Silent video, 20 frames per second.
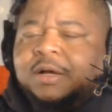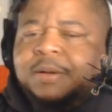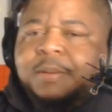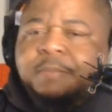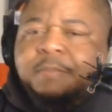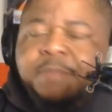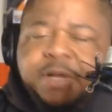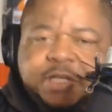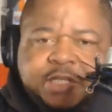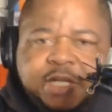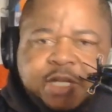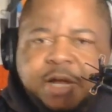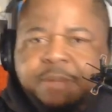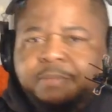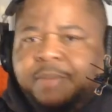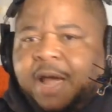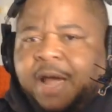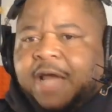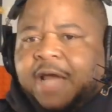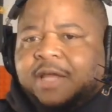Miss come
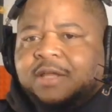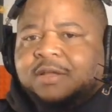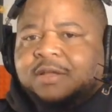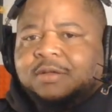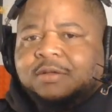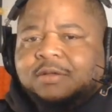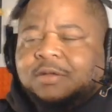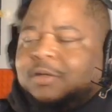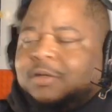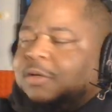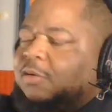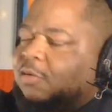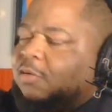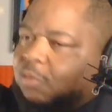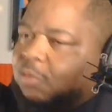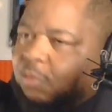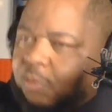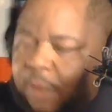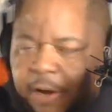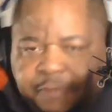back,
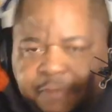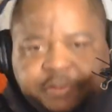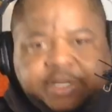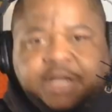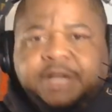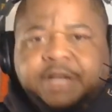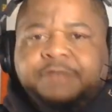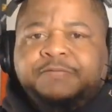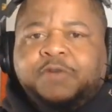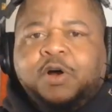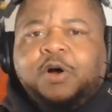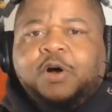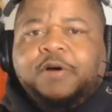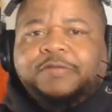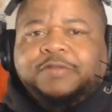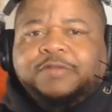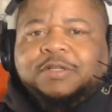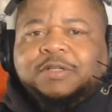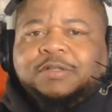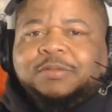refs get involved.